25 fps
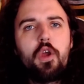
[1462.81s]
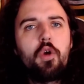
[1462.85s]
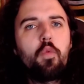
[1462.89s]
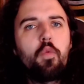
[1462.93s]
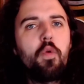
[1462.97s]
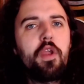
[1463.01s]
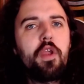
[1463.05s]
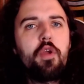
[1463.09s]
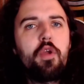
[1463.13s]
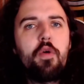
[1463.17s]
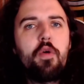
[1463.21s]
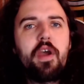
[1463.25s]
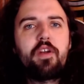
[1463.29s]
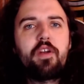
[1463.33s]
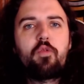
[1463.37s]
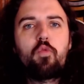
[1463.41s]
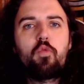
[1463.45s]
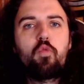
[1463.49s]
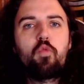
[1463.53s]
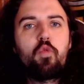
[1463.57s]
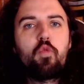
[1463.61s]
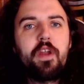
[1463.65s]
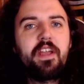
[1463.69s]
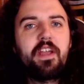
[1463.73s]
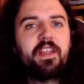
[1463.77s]
where you had a
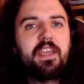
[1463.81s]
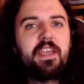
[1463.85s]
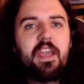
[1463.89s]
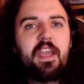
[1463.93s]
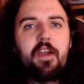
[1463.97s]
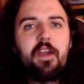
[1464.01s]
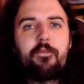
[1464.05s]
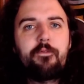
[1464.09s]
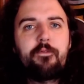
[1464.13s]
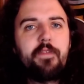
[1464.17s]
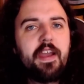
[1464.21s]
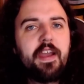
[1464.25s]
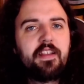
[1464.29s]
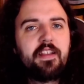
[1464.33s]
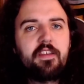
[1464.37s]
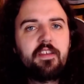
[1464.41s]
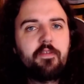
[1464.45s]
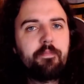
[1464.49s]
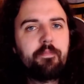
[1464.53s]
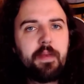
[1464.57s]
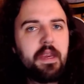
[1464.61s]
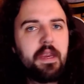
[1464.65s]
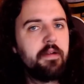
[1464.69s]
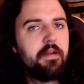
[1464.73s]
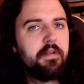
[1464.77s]
really
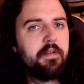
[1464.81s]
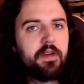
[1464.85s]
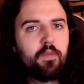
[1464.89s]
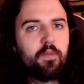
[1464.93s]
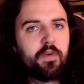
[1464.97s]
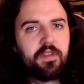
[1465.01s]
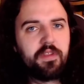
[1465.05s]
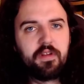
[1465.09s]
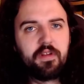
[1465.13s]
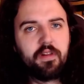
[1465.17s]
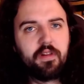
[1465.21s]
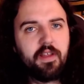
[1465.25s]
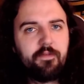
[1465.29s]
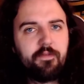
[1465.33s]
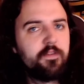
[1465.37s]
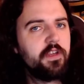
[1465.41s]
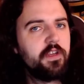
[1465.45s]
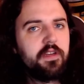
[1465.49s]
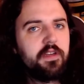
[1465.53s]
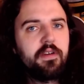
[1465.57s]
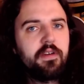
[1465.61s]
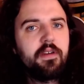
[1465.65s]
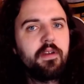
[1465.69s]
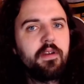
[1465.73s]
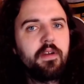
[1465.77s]
effective pairing with Clifton.